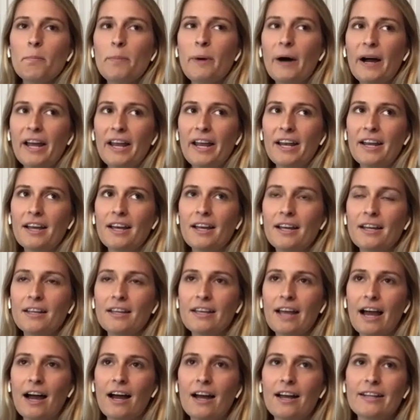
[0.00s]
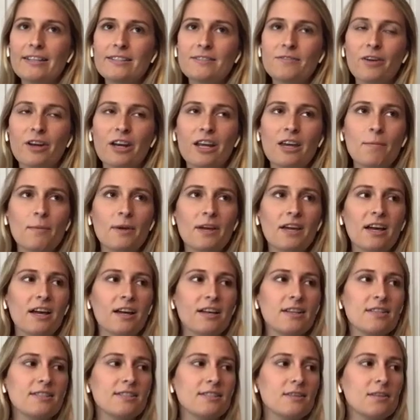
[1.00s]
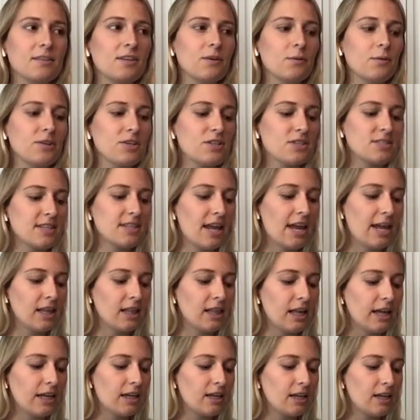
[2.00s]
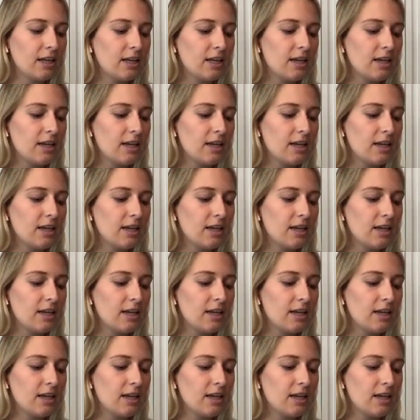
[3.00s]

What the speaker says: But yeah, it's funny because you were just saying like,